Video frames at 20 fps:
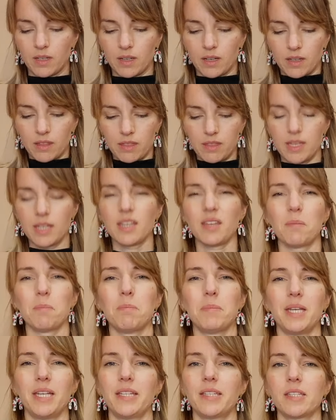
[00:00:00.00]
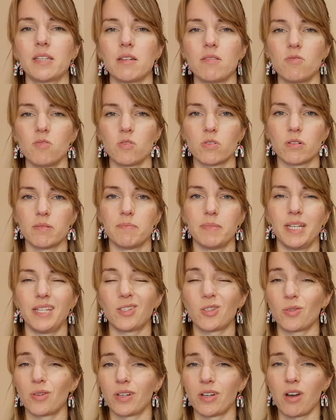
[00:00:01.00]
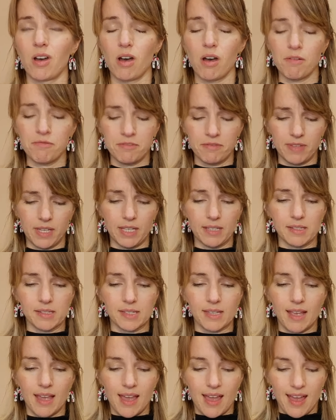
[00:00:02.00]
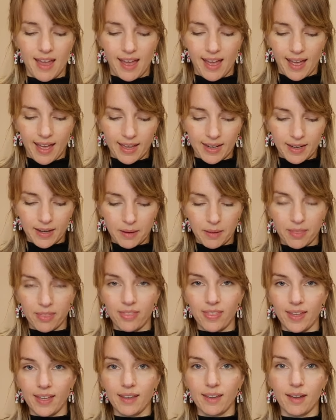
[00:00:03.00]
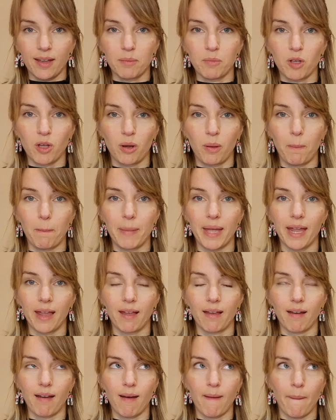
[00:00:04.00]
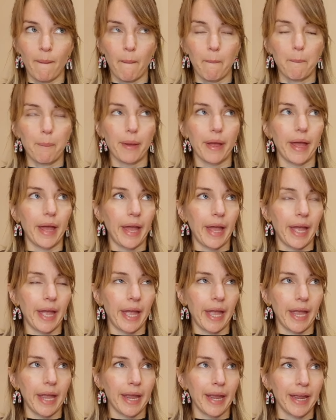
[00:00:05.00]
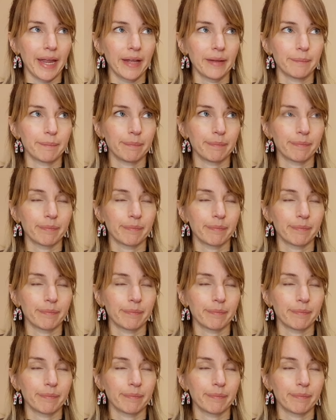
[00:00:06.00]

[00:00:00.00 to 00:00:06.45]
I think, 1 meter or 1.5 meters of this, and I think I'm going to make up a